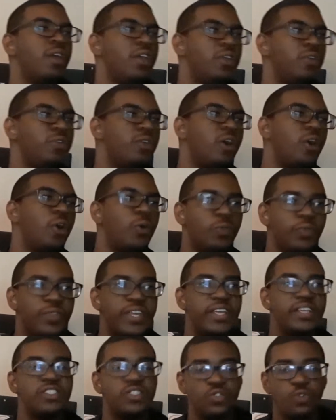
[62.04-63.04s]
you know,
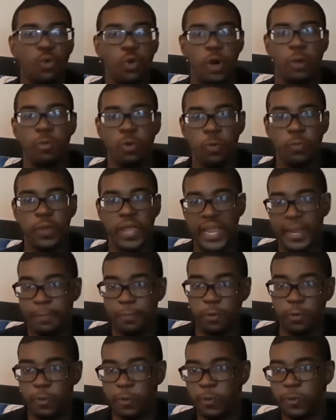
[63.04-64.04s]
these normal
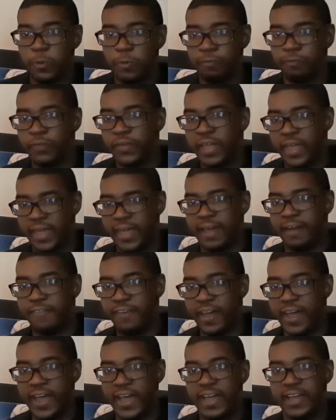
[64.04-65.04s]
people have
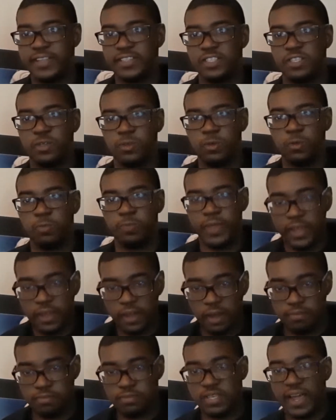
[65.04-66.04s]
had to
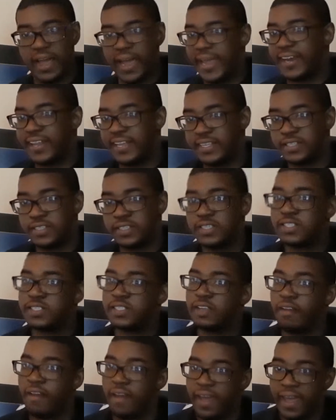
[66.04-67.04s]
become Titans
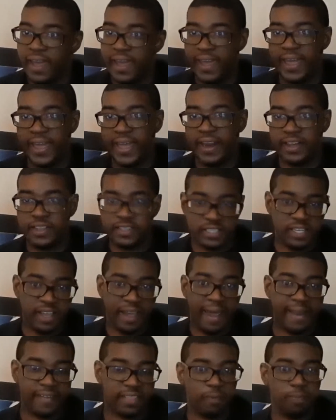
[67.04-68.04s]
and
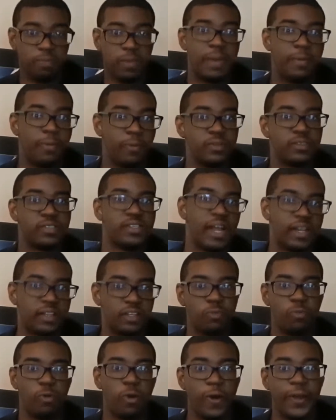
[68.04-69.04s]
attack the people inside the
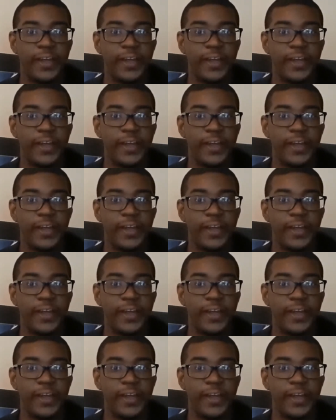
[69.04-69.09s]
wall.